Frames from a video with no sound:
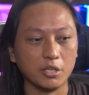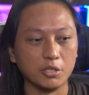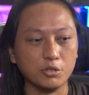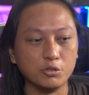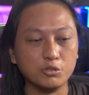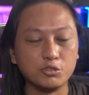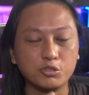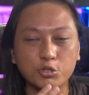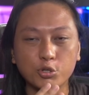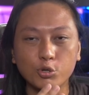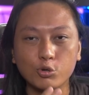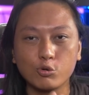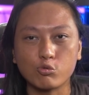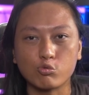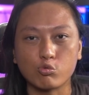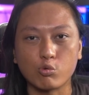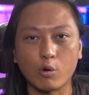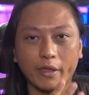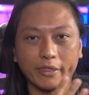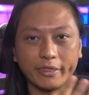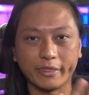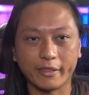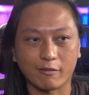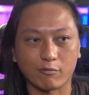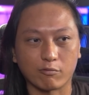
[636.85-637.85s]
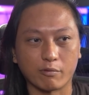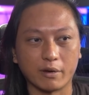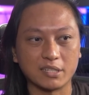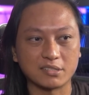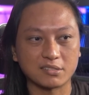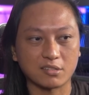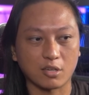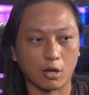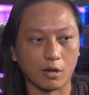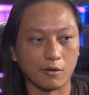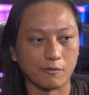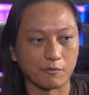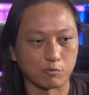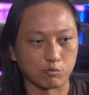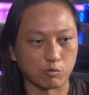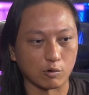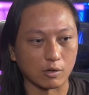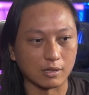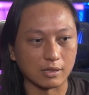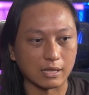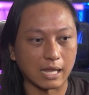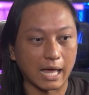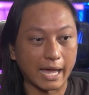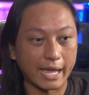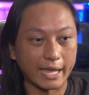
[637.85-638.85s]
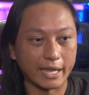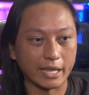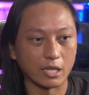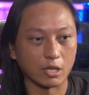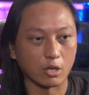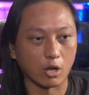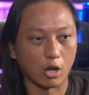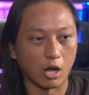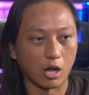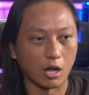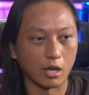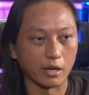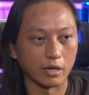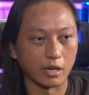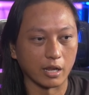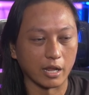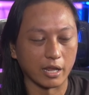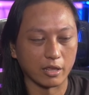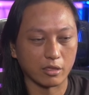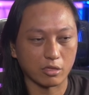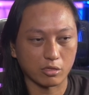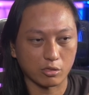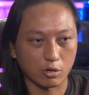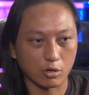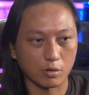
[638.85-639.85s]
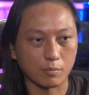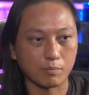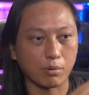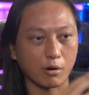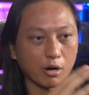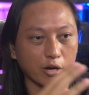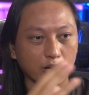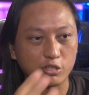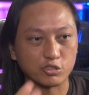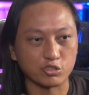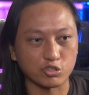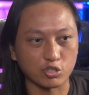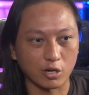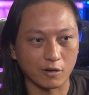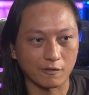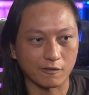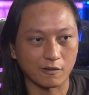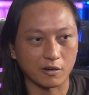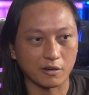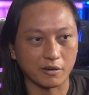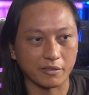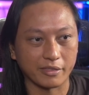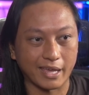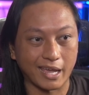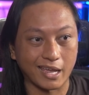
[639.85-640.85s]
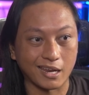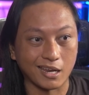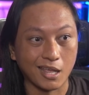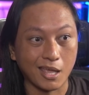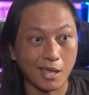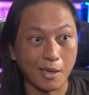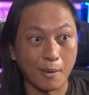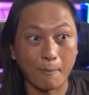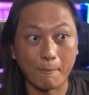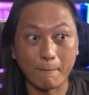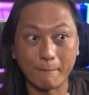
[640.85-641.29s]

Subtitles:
you do run the risk of relying on a third-party server that